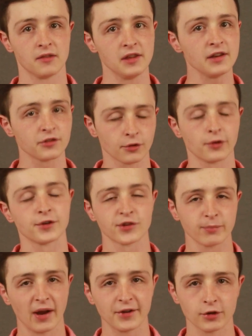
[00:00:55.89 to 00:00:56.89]
These are going to
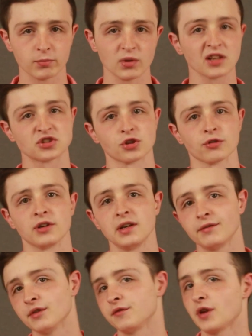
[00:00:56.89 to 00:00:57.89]
spike your blood sugar,
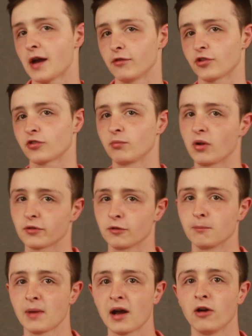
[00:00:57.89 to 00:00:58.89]
even if you have a smaller
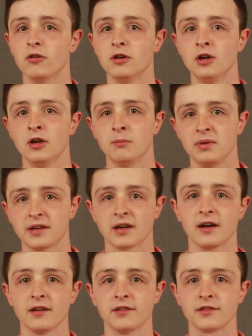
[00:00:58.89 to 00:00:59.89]
amount,
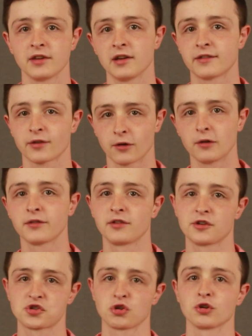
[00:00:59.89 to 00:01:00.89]
because it turns
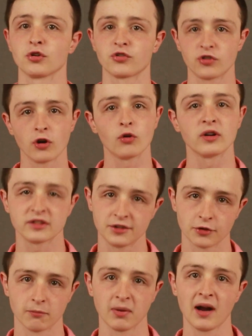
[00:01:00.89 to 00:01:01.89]
into sugar so quickly
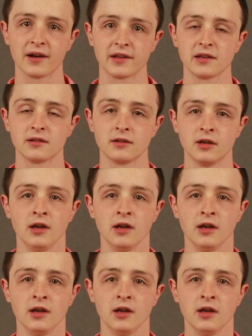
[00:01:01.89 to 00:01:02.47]
in your body.